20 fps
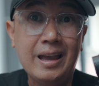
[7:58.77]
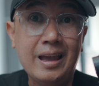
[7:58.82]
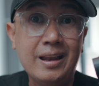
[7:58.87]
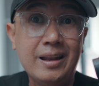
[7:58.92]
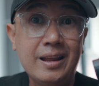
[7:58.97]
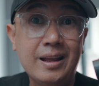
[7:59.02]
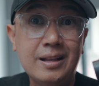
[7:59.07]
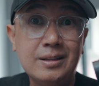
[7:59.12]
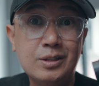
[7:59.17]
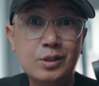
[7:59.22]
and
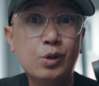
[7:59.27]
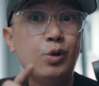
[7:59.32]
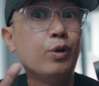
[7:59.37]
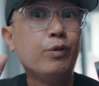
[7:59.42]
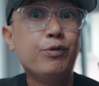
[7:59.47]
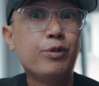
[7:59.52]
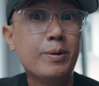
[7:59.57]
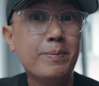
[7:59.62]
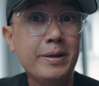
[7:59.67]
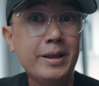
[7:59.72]
it's
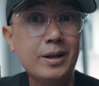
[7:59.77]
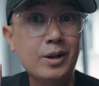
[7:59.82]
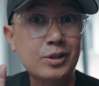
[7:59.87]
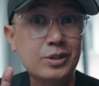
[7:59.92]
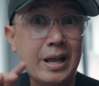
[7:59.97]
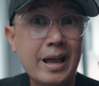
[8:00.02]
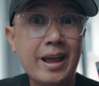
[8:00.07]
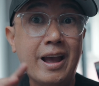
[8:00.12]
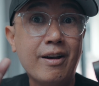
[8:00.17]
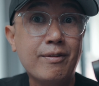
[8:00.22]
good for me because
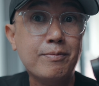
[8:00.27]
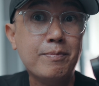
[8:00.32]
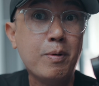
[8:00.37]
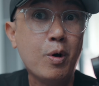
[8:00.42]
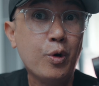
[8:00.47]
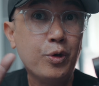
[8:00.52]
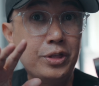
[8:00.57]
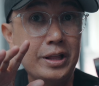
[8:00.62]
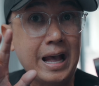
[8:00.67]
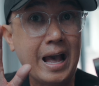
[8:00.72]
I have
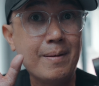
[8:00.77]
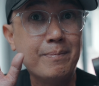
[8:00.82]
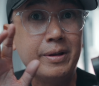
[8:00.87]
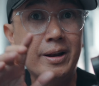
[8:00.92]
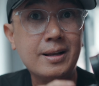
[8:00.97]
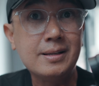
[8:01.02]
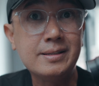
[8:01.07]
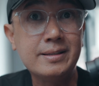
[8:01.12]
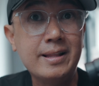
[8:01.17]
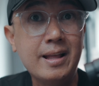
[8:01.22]
both
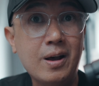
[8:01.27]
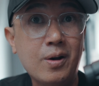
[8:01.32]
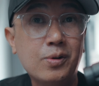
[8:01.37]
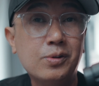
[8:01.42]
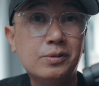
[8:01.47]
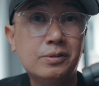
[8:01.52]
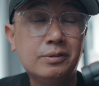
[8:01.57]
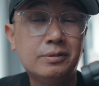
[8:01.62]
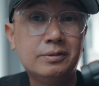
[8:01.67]
cameras now.